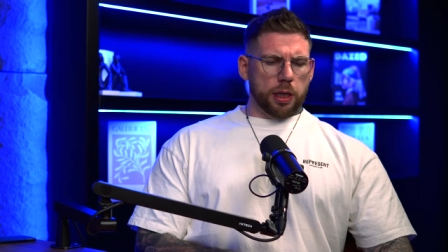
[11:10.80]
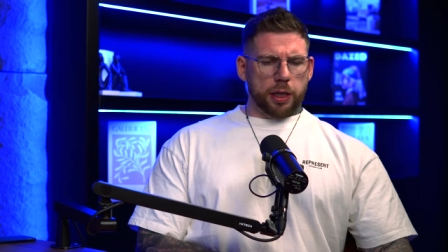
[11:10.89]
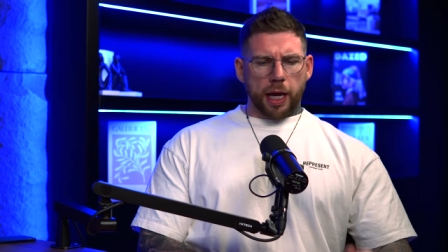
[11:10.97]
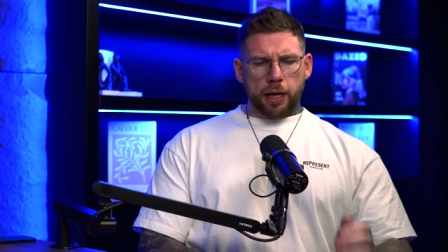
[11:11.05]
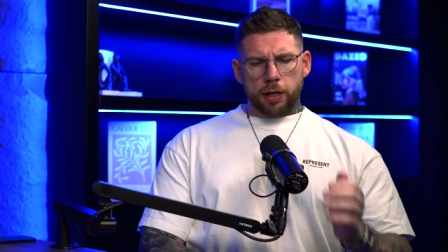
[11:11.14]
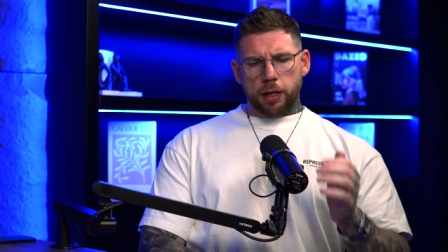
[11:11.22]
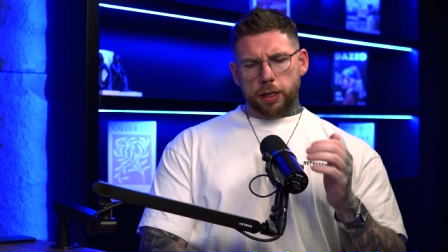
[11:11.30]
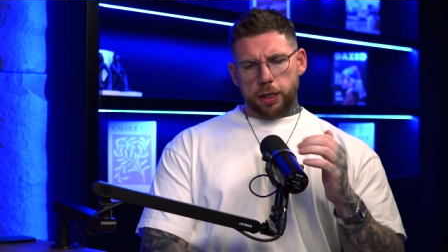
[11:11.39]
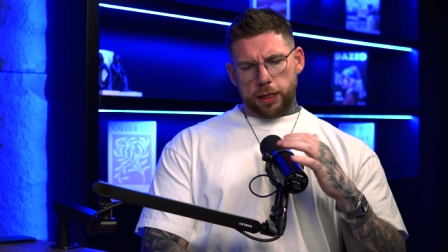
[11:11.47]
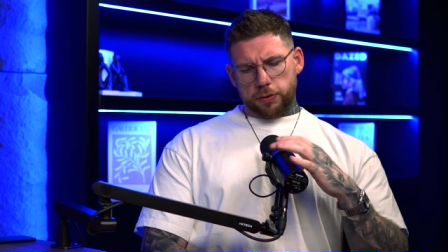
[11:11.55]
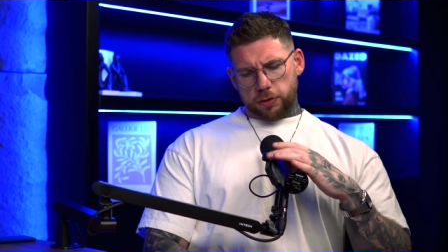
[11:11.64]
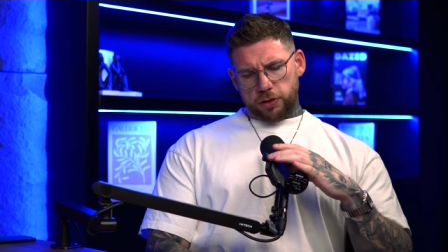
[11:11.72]
Again,
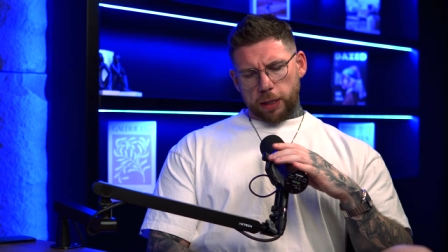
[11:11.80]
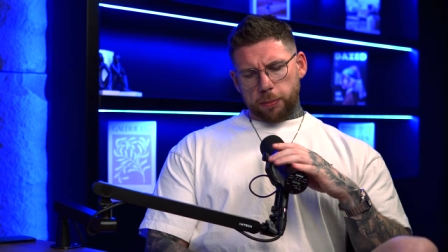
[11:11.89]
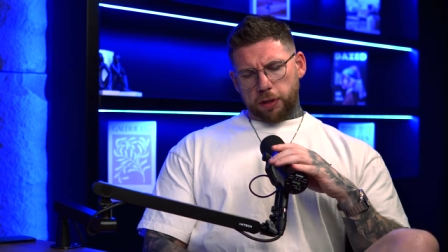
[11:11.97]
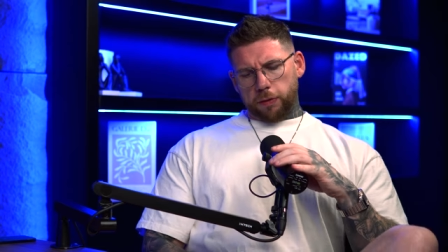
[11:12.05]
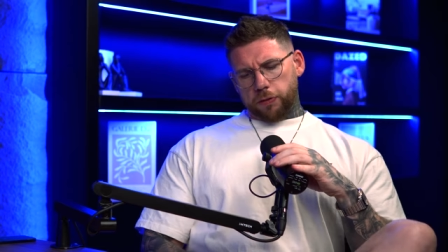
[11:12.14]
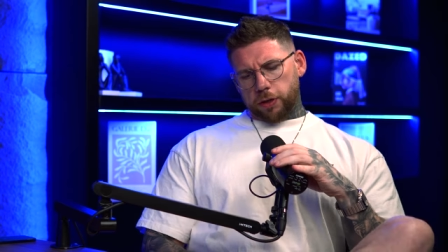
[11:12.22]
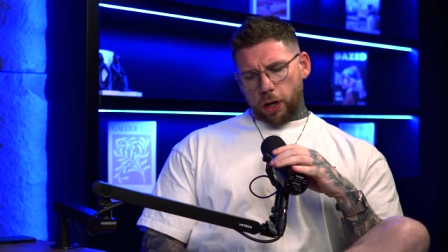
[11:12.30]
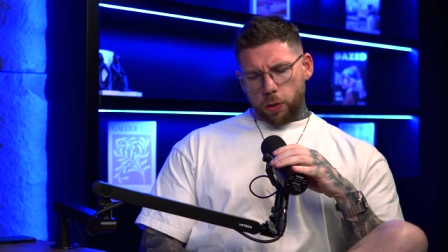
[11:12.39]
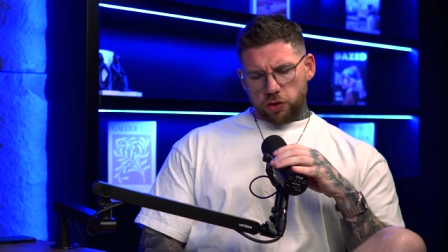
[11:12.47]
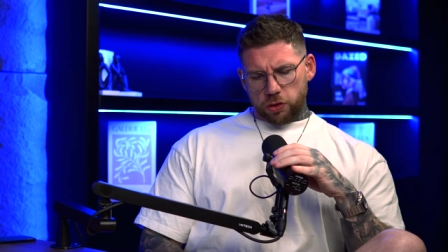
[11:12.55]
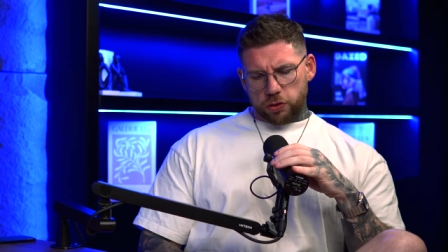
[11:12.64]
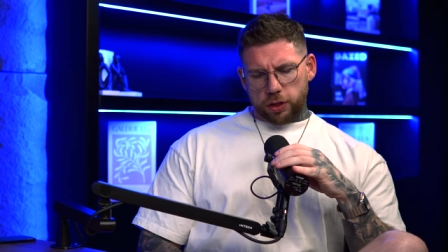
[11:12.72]
it's the same thing for
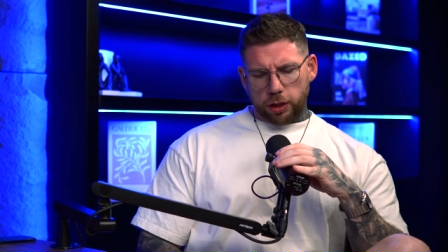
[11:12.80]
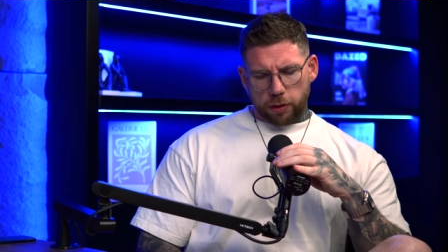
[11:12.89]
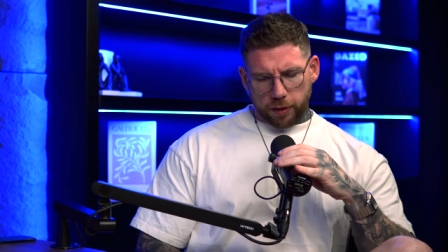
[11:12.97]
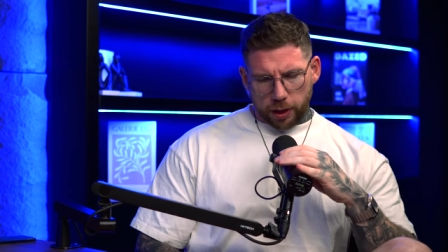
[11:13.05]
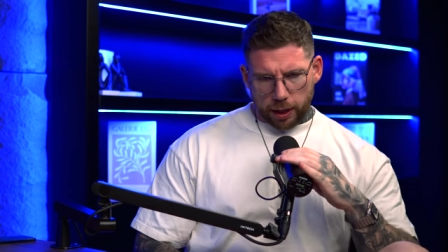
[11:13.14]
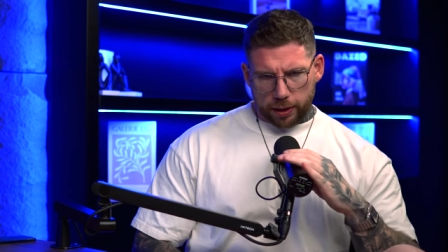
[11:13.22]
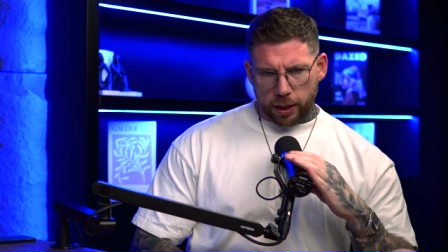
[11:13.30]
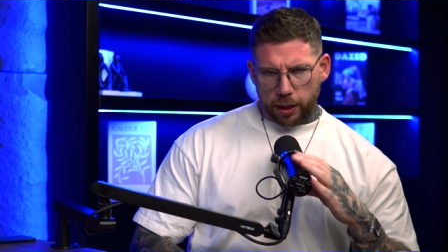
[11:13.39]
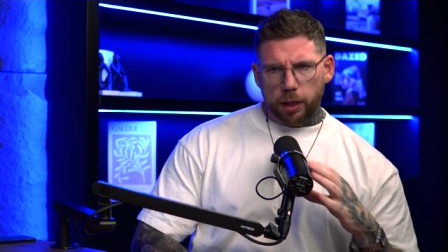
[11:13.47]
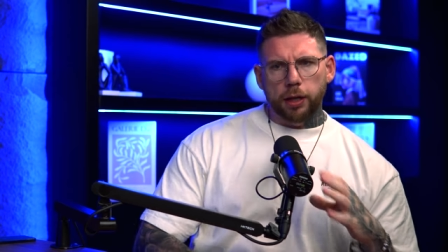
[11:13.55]
coaches. Think of it like that.